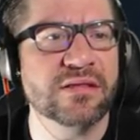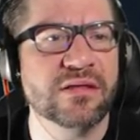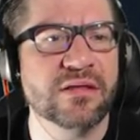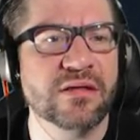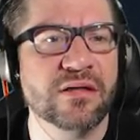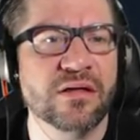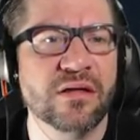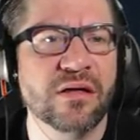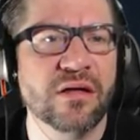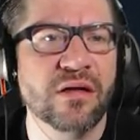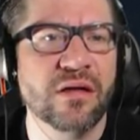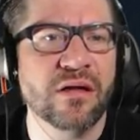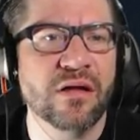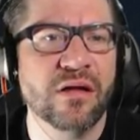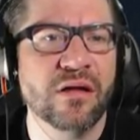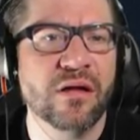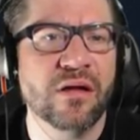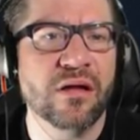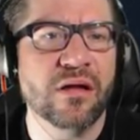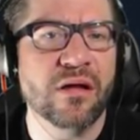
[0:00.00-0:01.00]

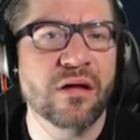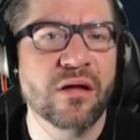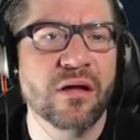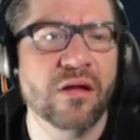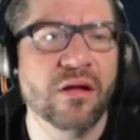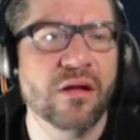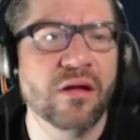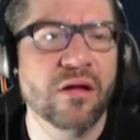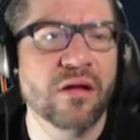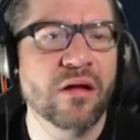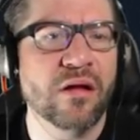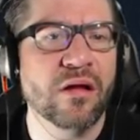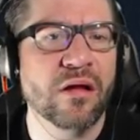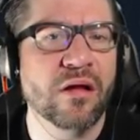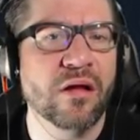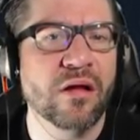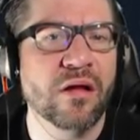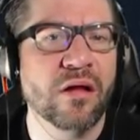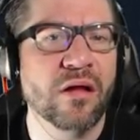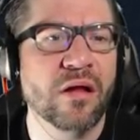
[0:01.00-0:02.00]

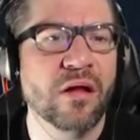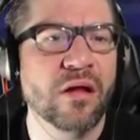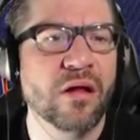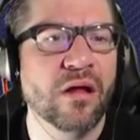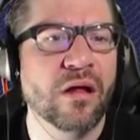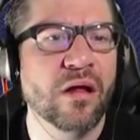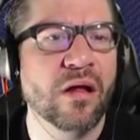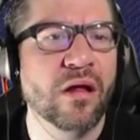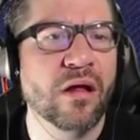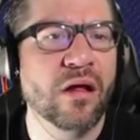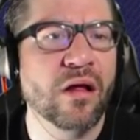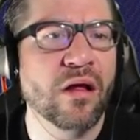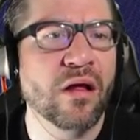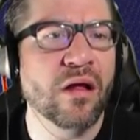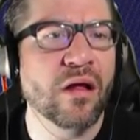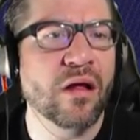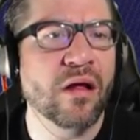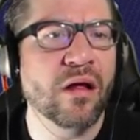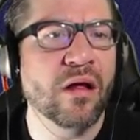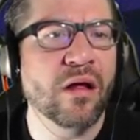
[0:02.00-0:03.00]

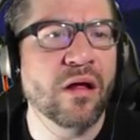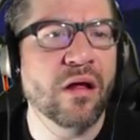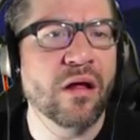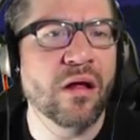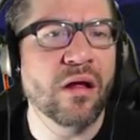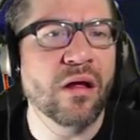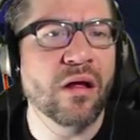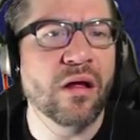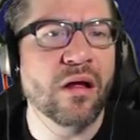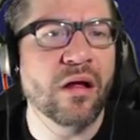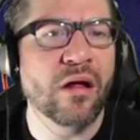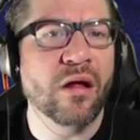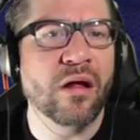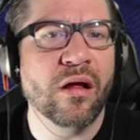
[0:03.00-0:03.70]
(silence)